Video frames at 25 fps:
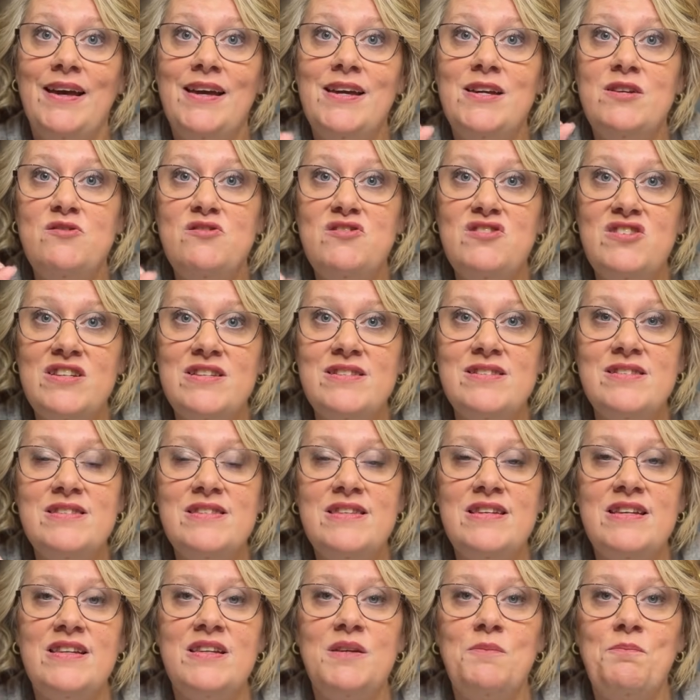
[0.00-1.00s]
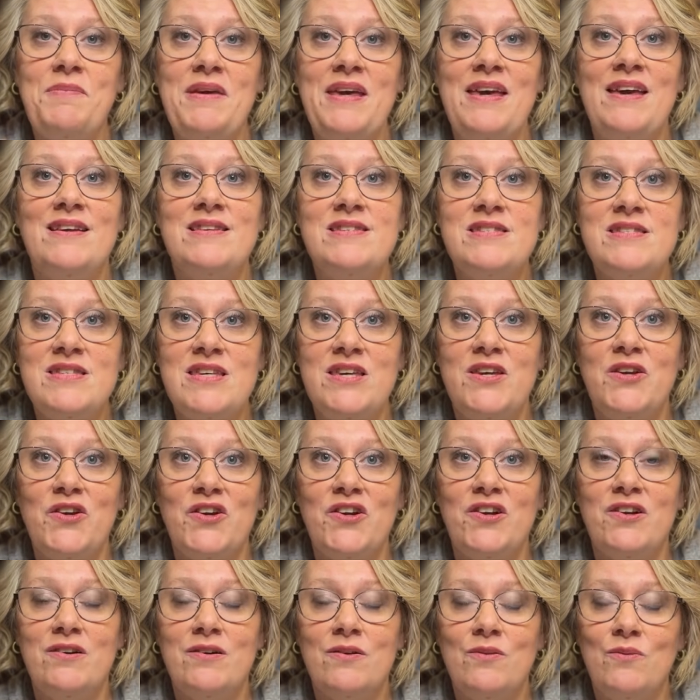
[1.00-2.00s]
You just need to be a seeker